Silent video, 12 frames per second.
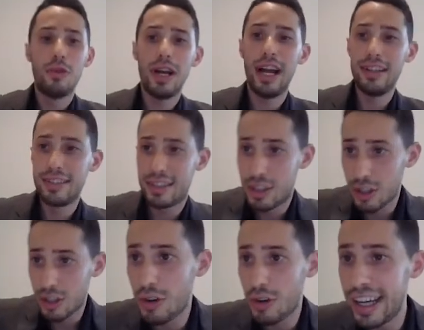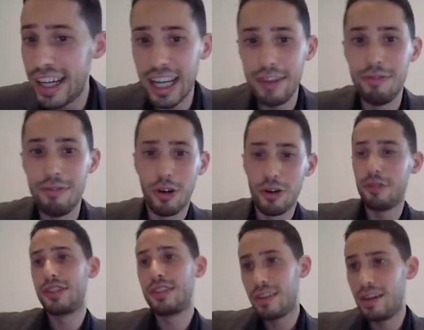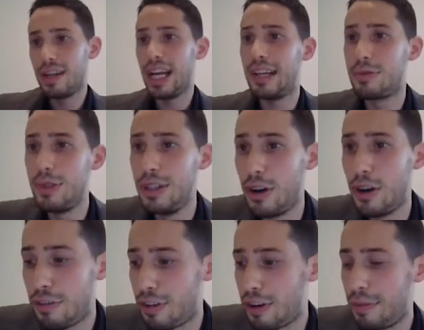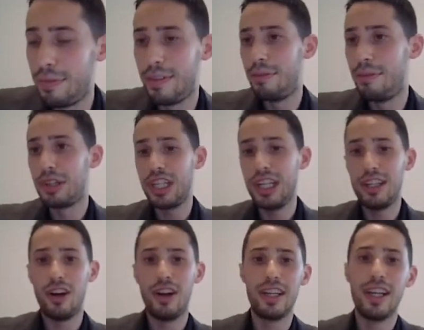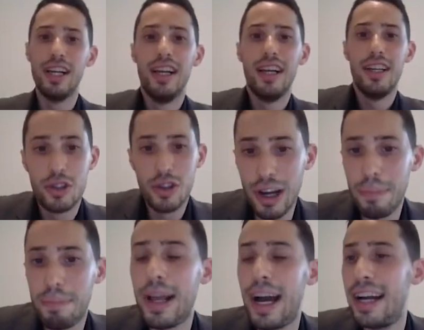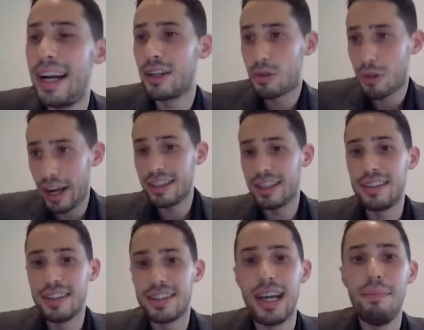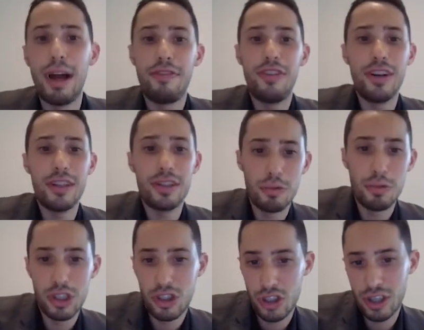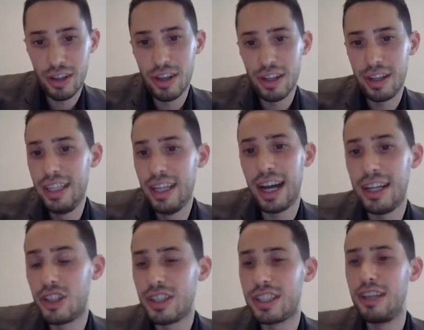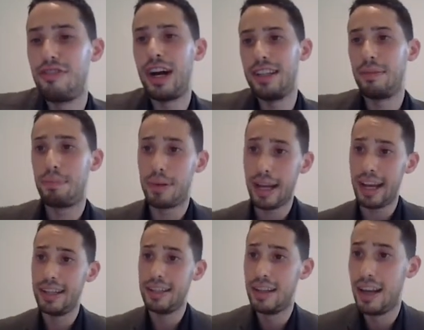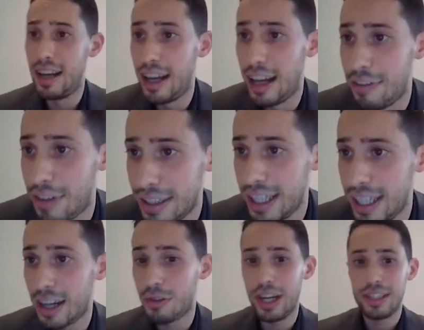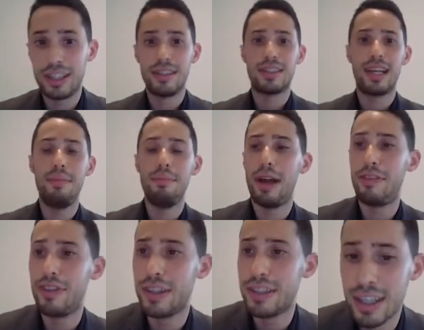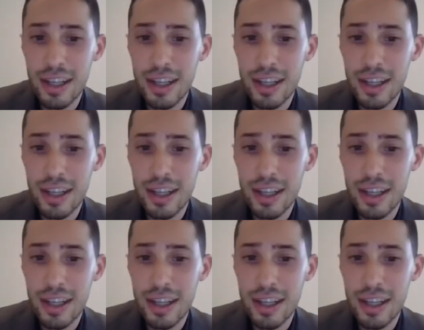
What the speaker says: And the training involves, as we know from machine learning, you're going to apply the gradient descent method, which here I just defined the plain vanilla gradient descent method.